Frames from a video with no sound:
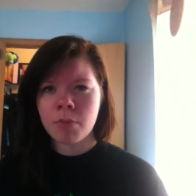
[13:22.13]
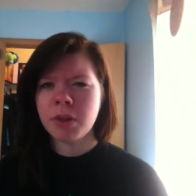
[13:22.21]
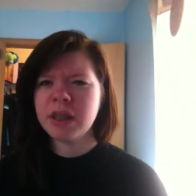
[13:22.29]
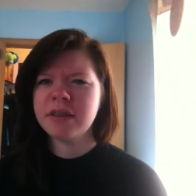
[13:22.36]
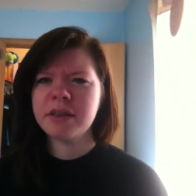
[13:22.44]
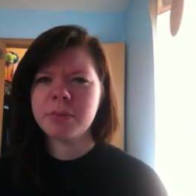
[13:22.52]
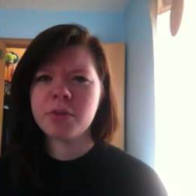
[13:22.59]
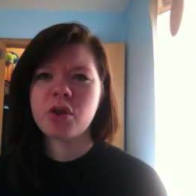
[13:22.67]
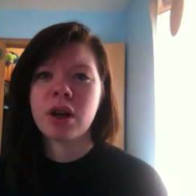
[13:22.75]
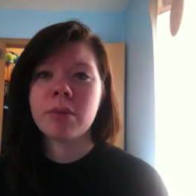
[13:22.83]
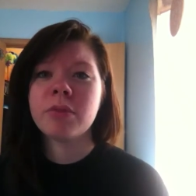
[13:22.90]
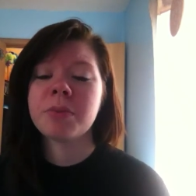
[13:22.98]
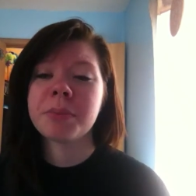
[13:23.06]
please
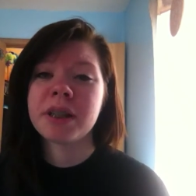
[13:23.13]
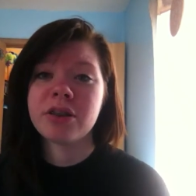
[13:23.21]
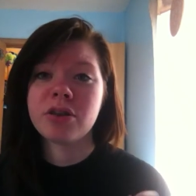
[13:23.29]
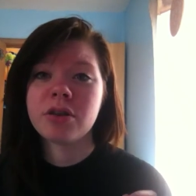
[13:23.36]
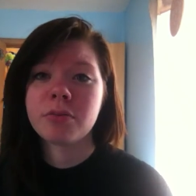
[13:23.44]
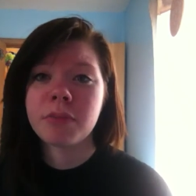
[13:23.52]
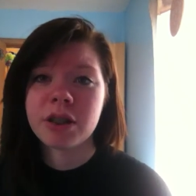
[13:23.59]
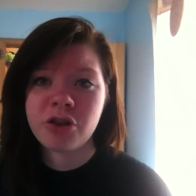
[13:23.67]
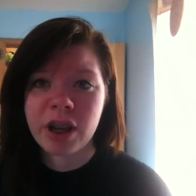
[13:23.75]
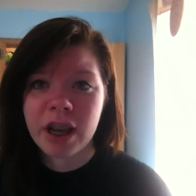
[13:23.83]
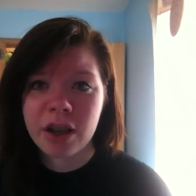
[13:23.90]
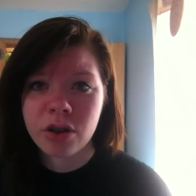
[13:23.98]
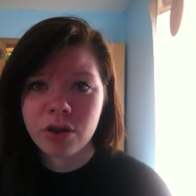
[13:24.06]
subscribe to my
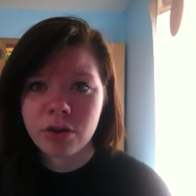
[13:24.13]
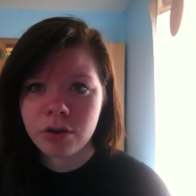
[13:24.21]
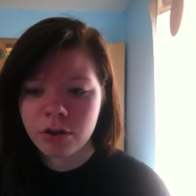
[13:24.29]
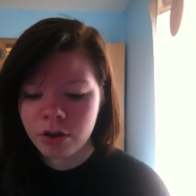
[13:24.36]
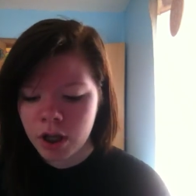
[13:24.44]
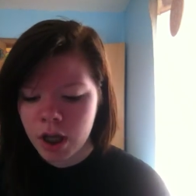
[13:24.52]
channel